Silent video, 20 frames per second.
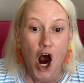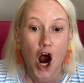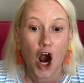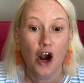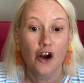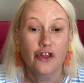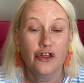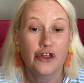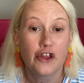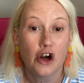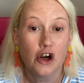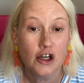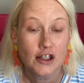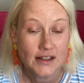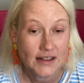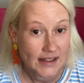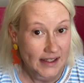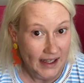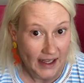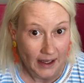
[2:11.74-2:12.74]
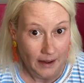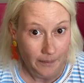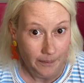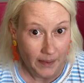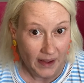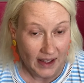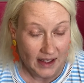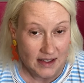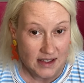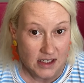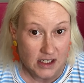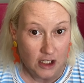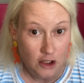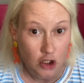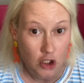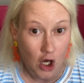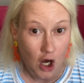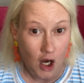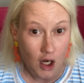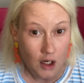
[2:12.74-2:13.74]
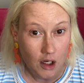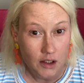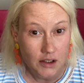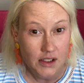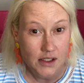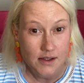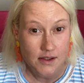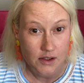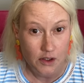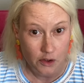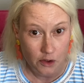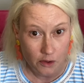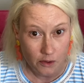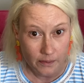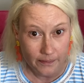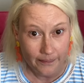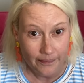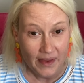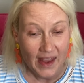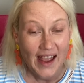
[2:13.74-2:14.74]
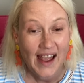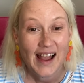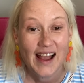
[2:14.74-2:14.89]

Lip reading: Our third tip is to log on to Zoom